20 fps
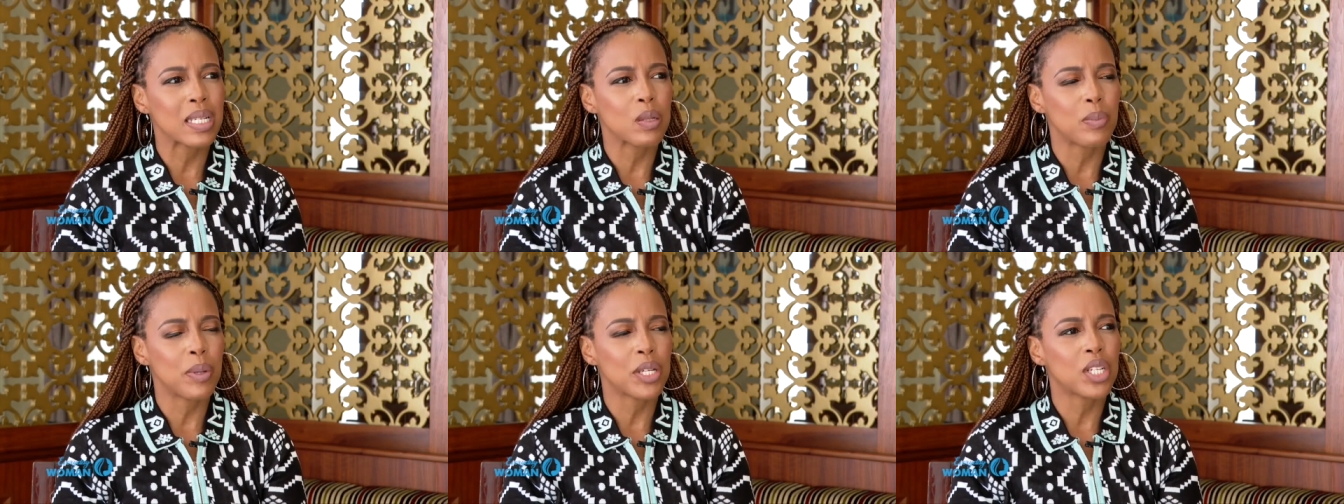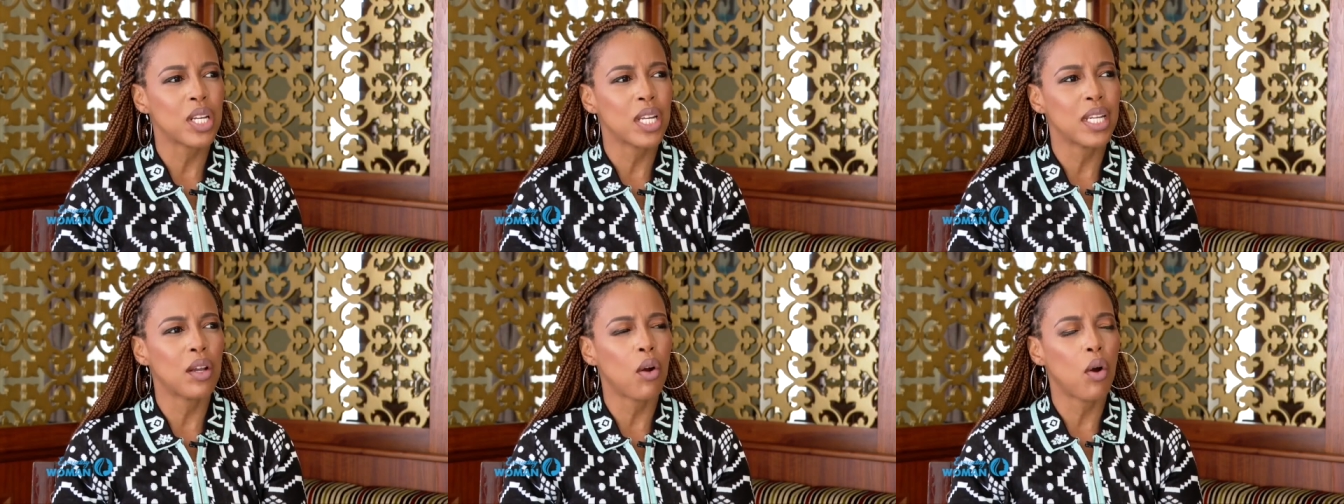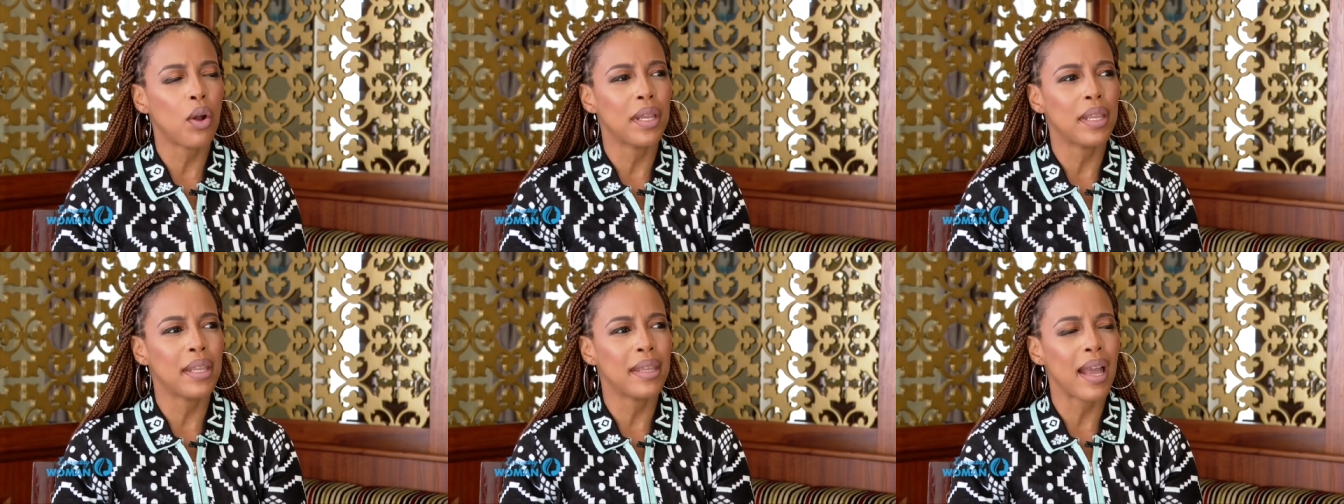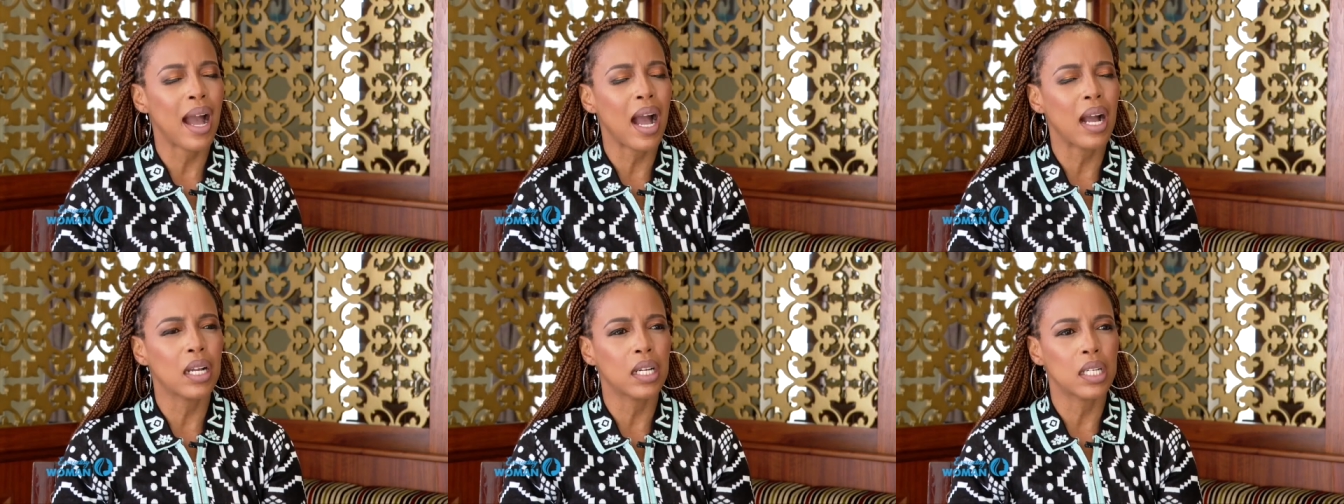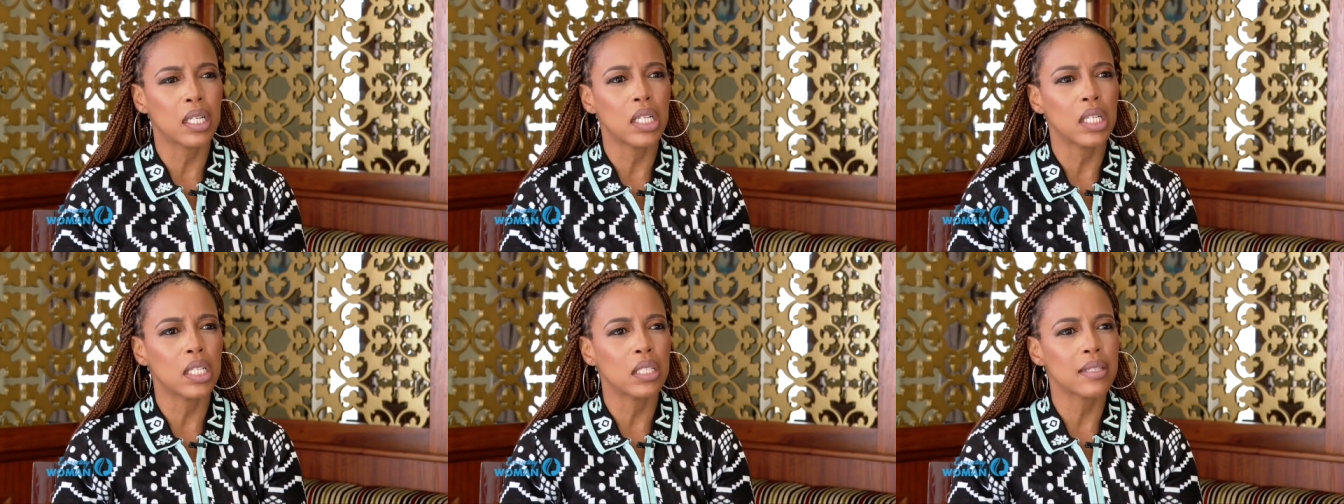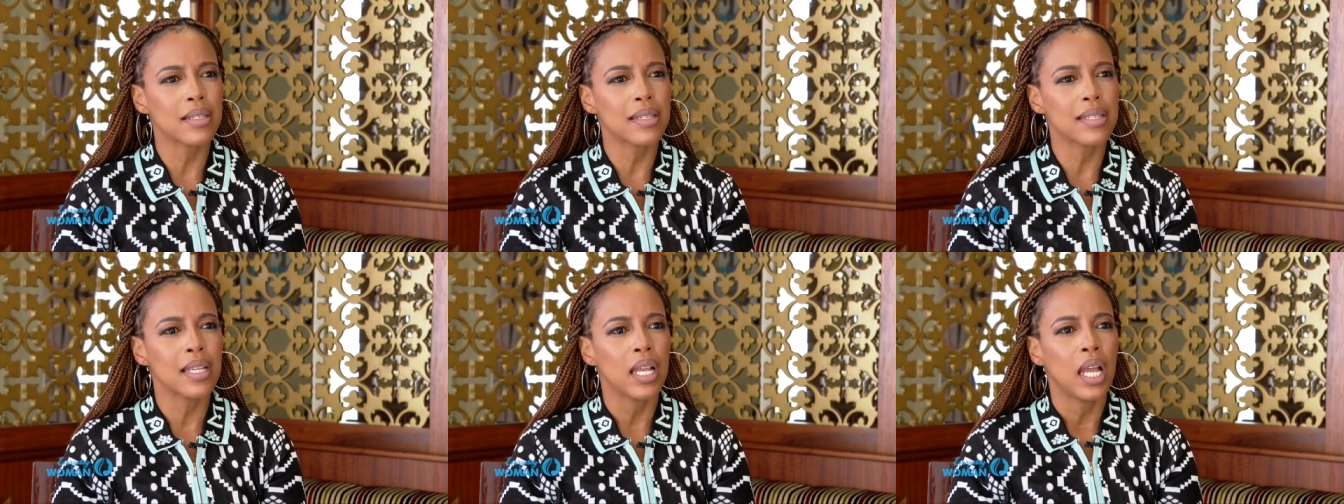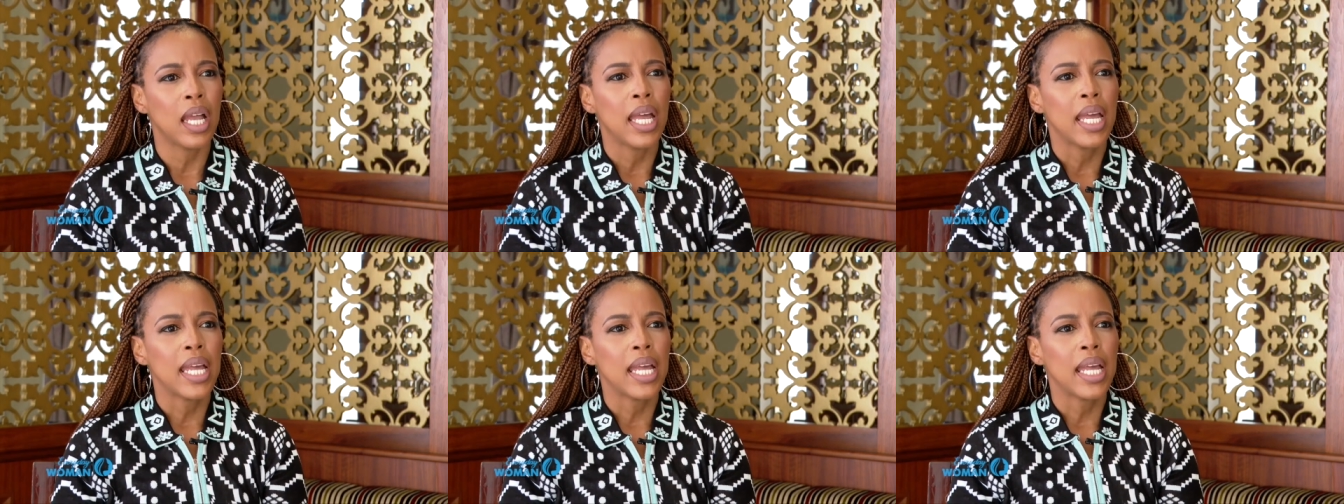especially on young girls,